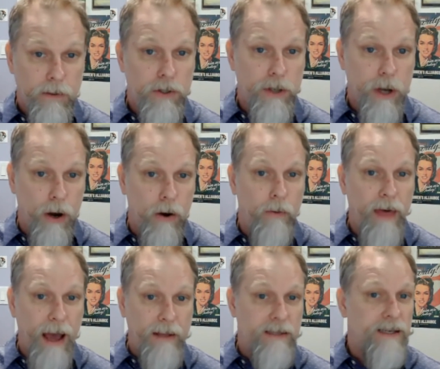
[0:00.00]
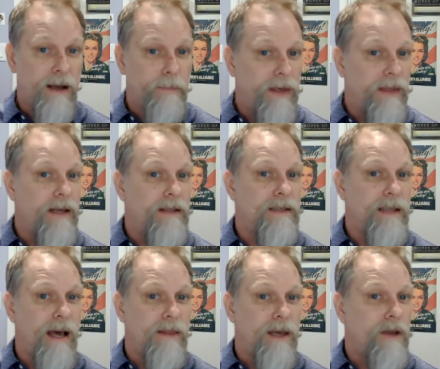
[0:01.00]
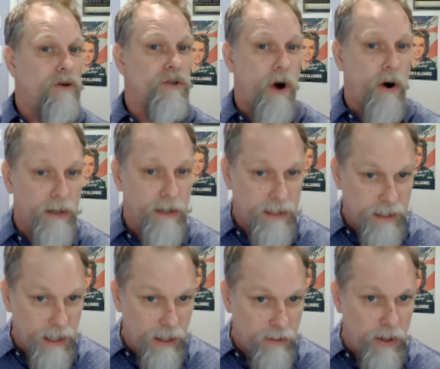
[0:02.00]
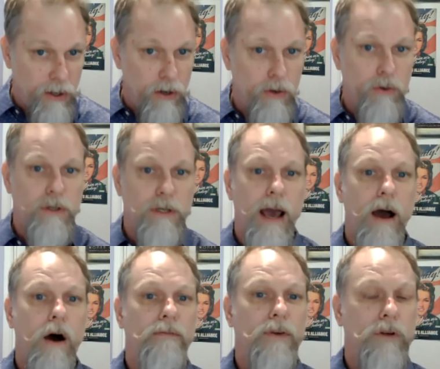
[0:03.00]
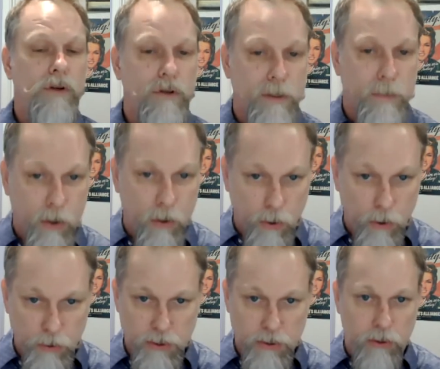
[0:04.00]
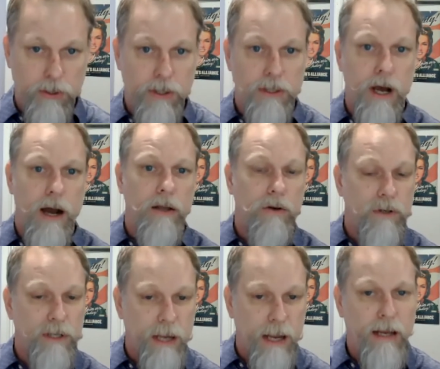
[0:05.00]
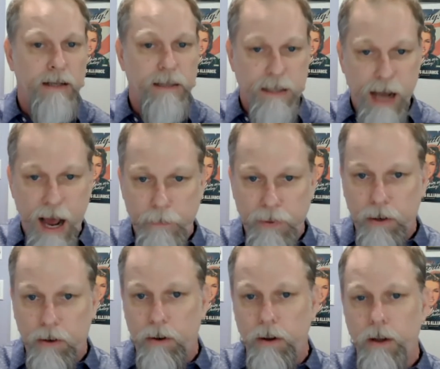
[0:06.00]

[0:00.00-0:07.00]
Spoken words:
So that's something that you're starting to see in the news now. If you do some Google searches on it, you're seeing it's topical.